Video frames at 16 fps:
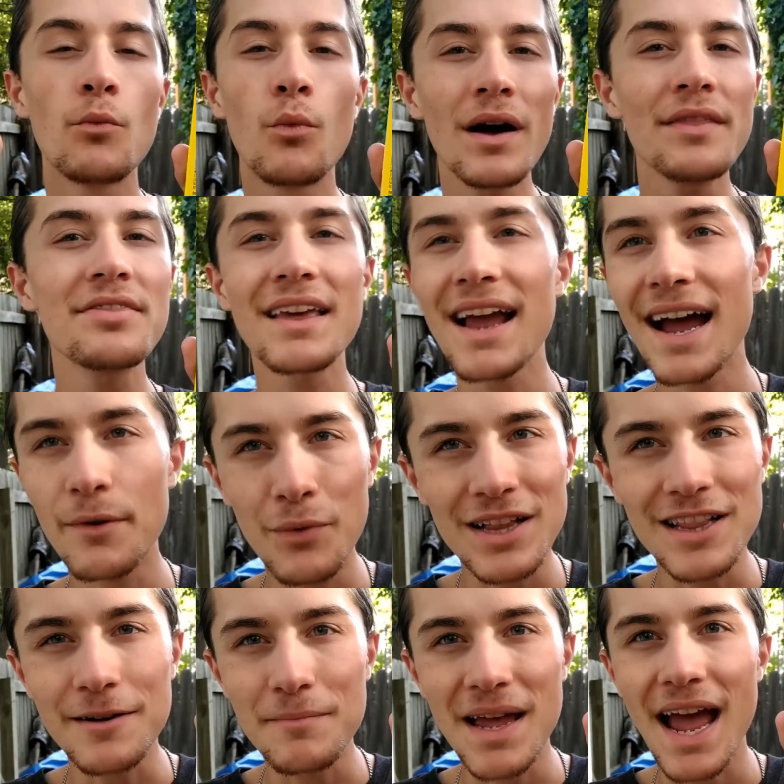One thing I
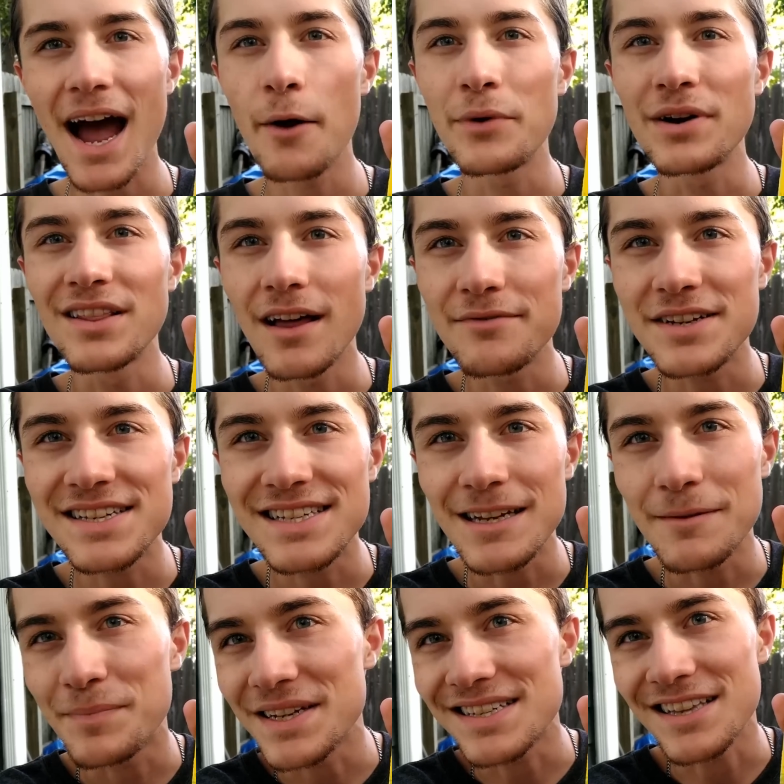will admit, I would love to
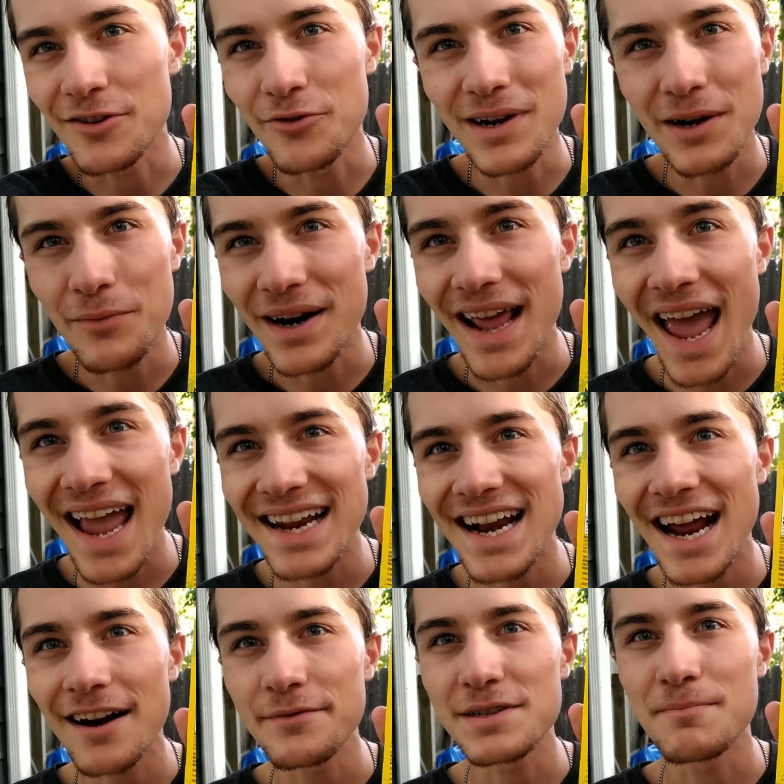see a piece of the green one hanging
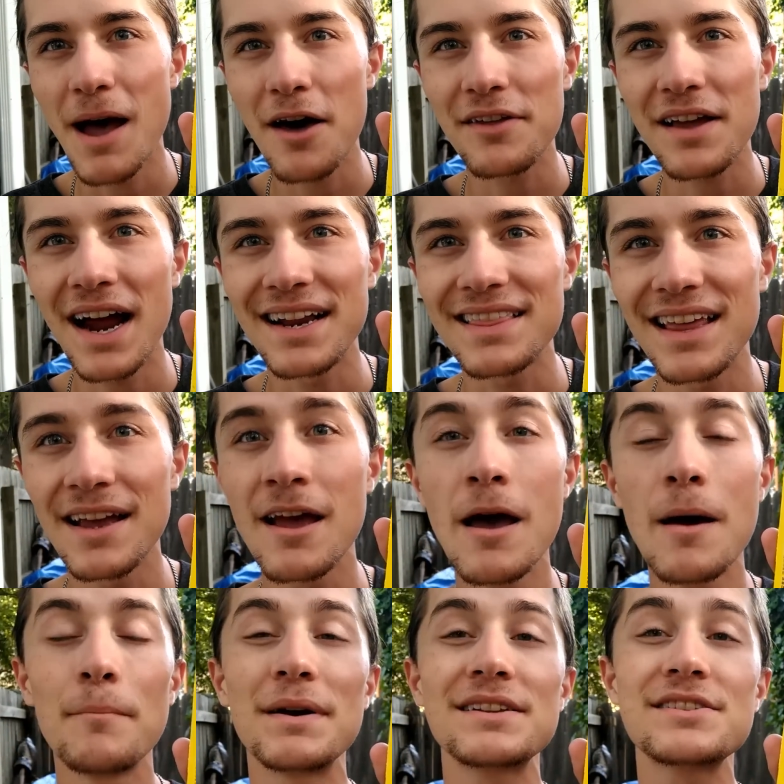out of his mouth kind of thing,
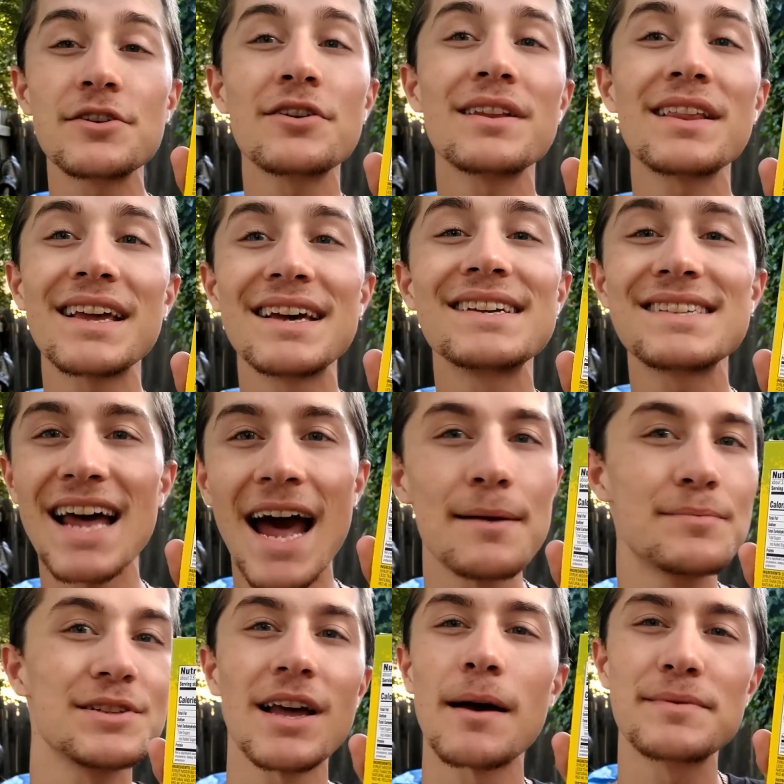but it certainly is
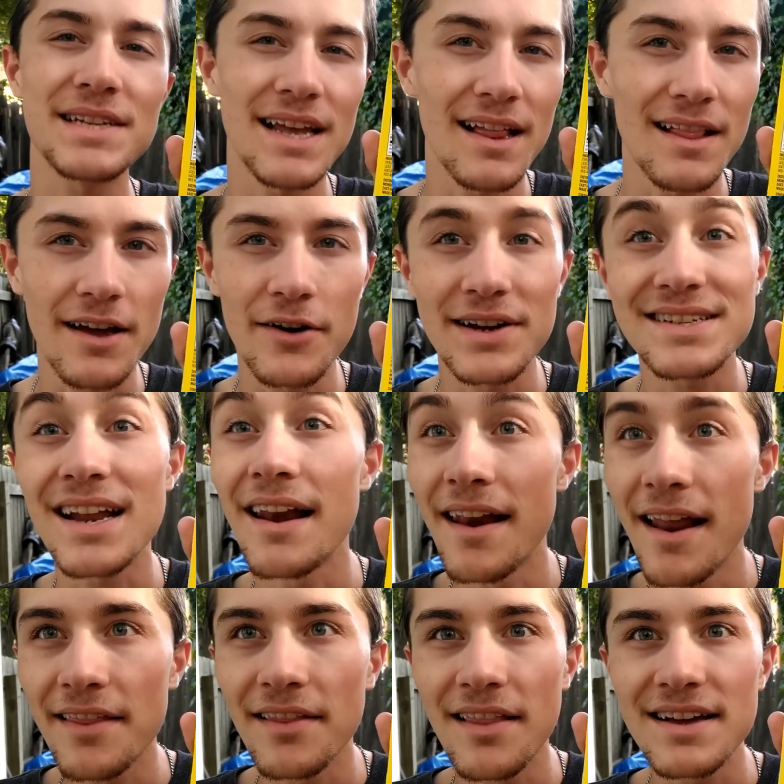absolutely hilarious
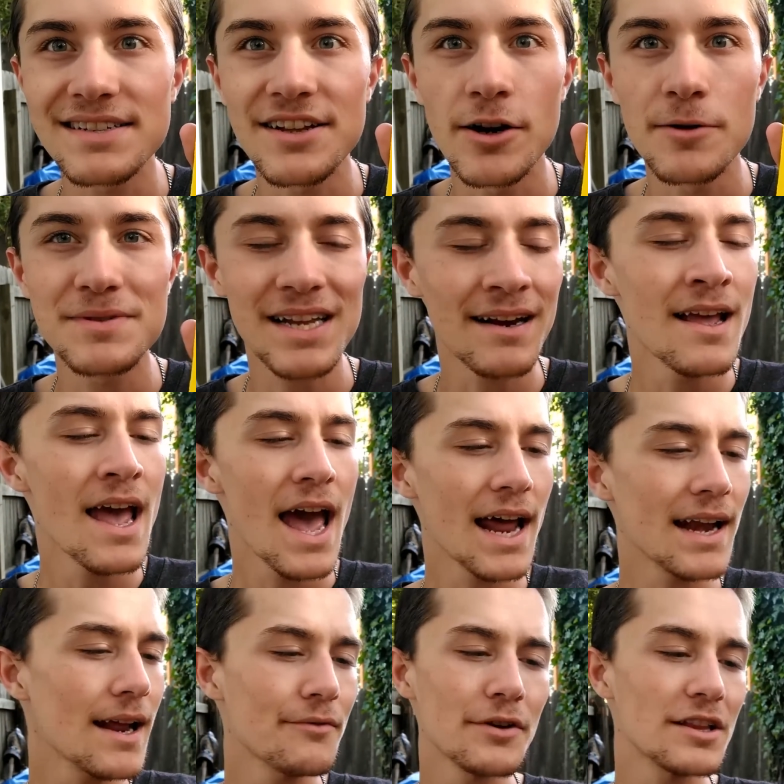nonetheless, you know what I'm saying?
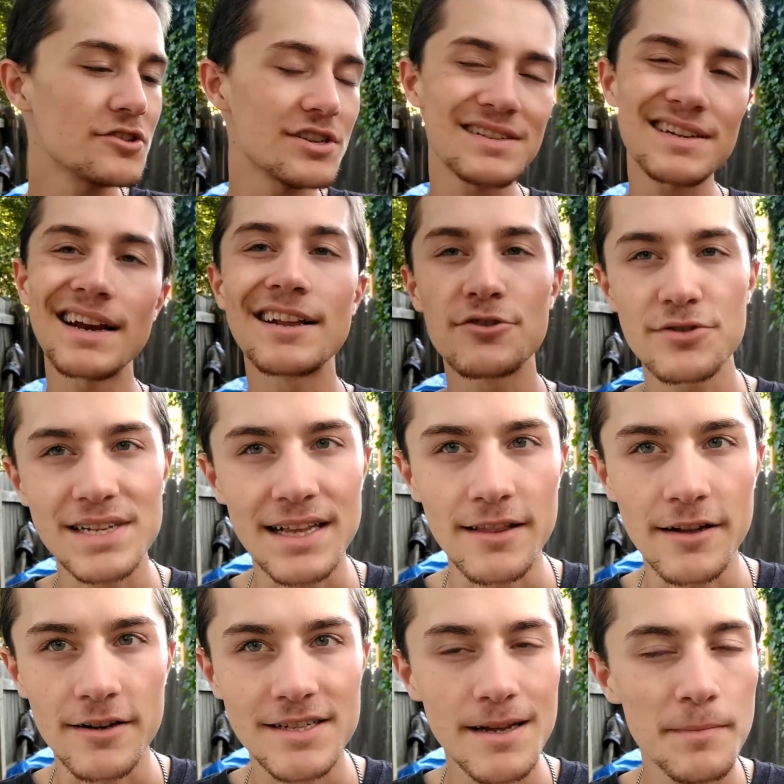And definitely just an interesting
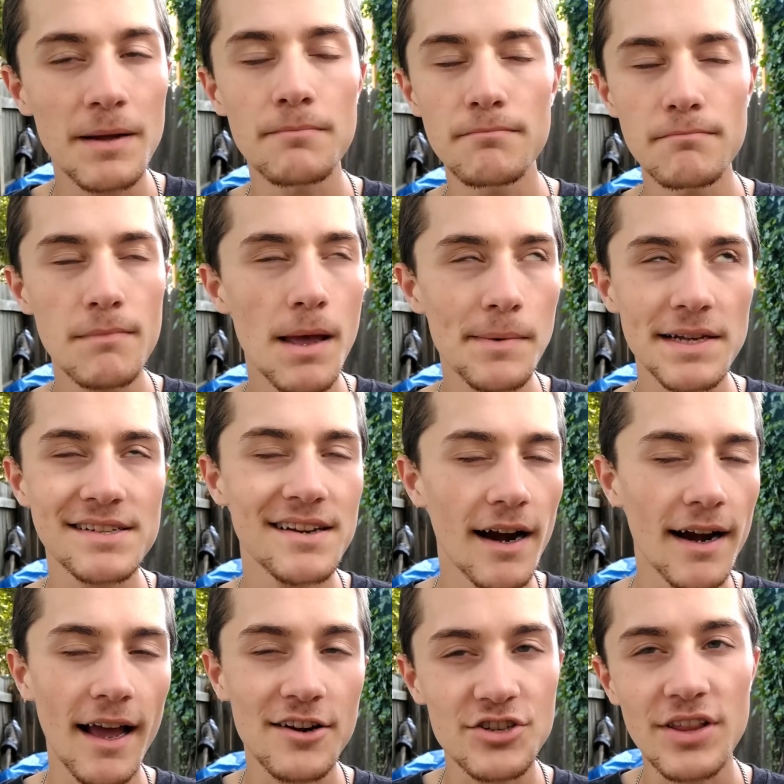little tidbit. Maybe it's
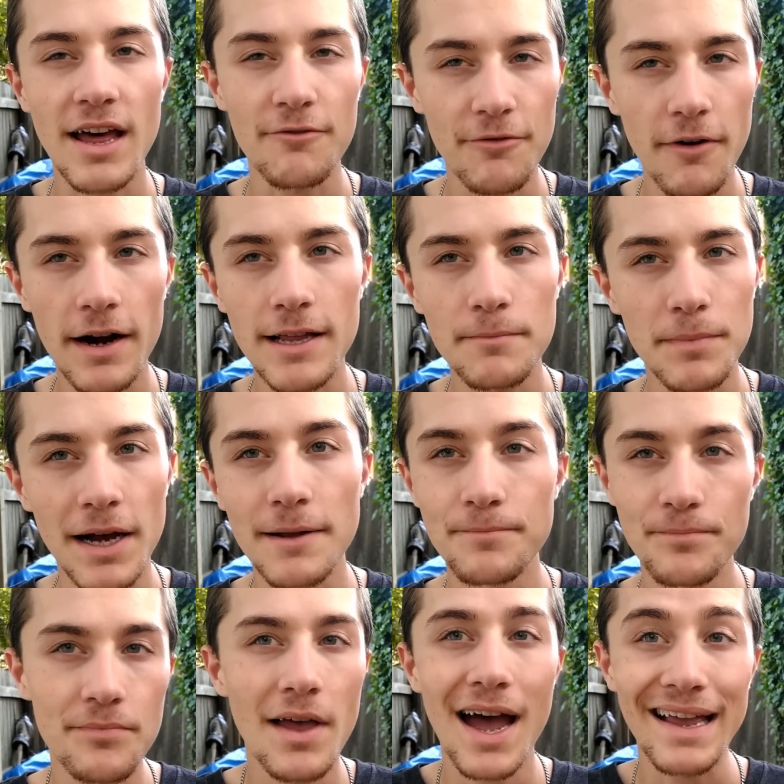not actually that funny, but
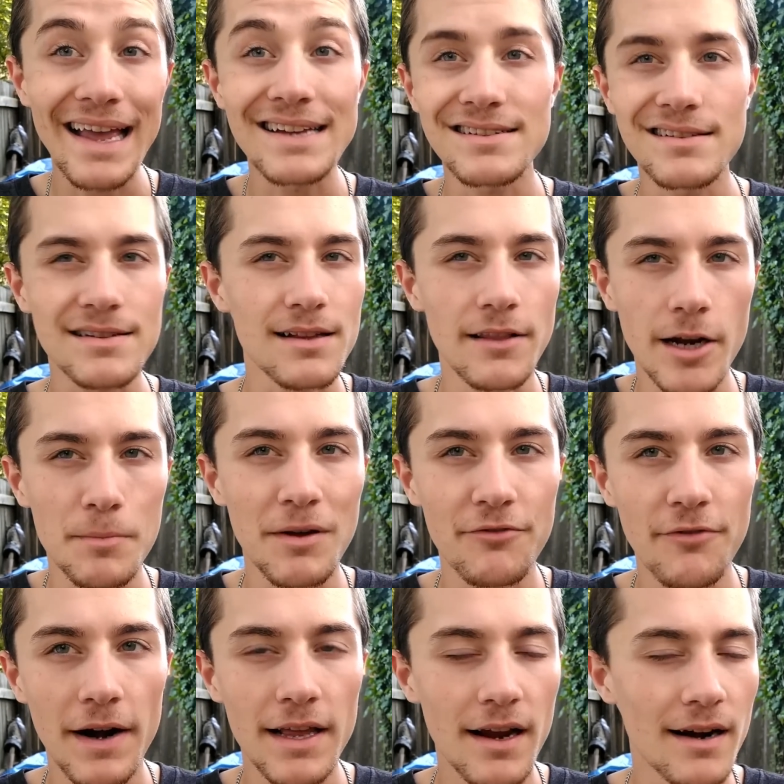I guess it's a little bit
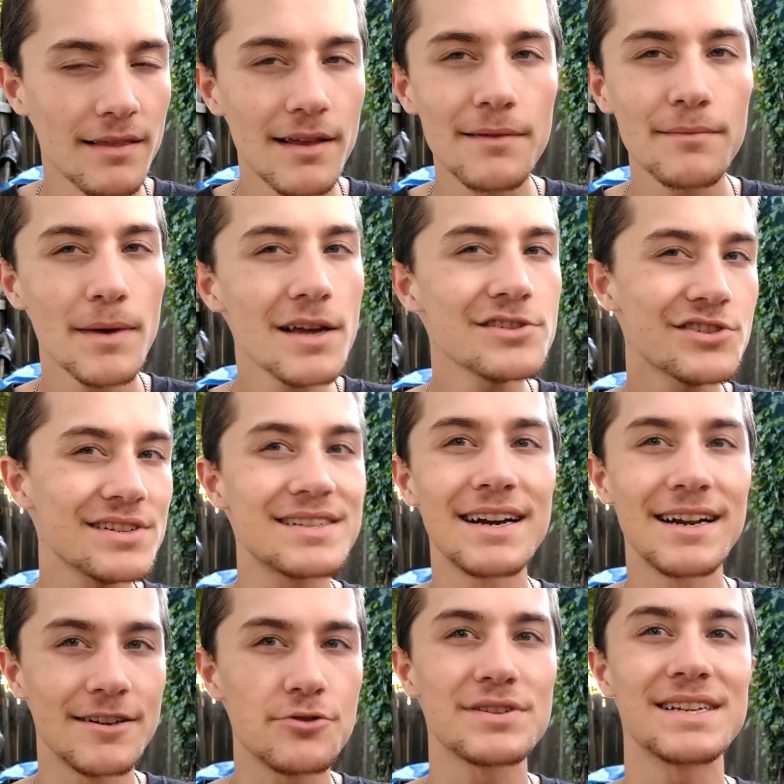funny kind of thing. It's just
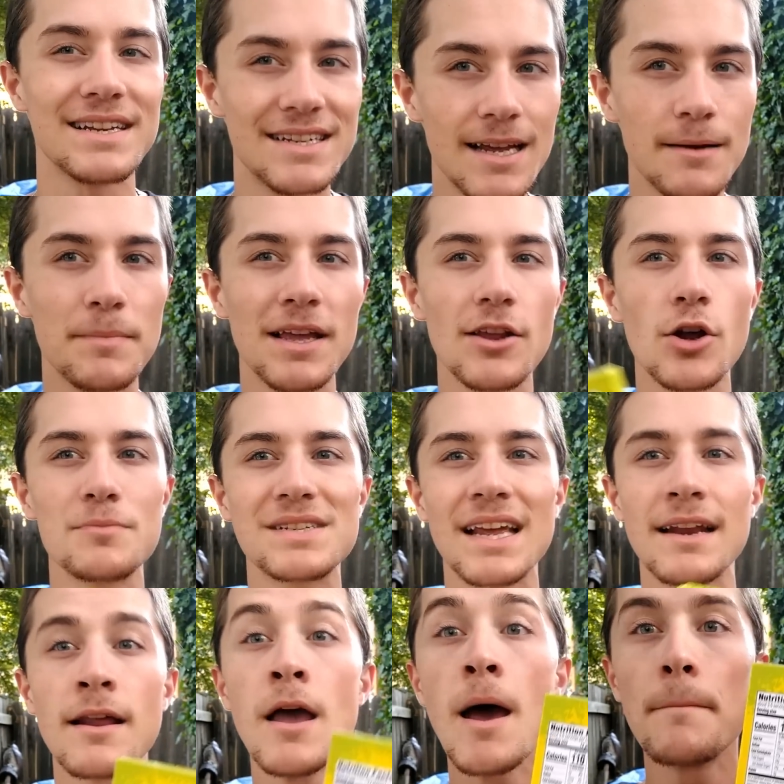an interesting tidbit, you know what I'm
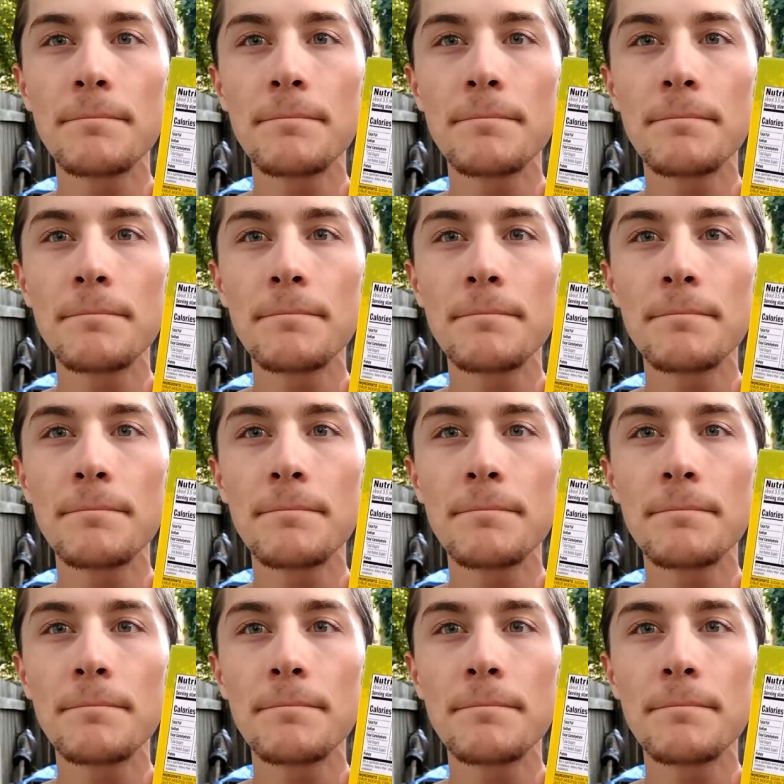saying?